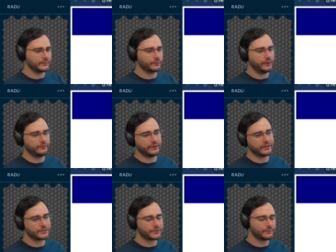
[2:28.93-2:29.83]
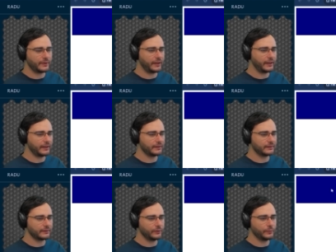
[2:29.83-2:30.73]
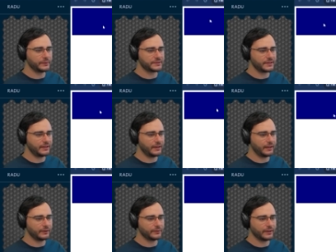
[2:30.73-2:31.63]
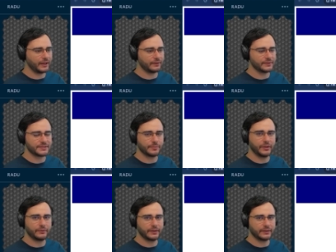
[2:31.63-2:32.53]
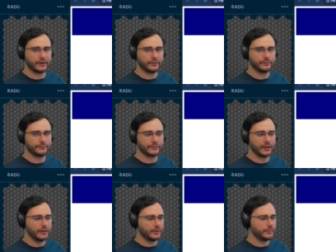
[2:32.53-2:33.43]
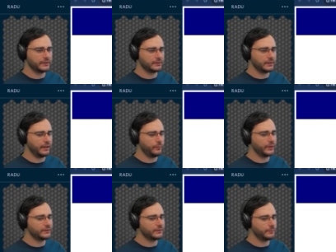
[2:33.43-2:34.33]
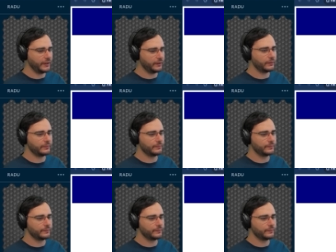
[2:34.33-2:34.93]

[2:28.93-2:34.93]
refresh, and you will see now the canvas appearing there. But I want it bigger.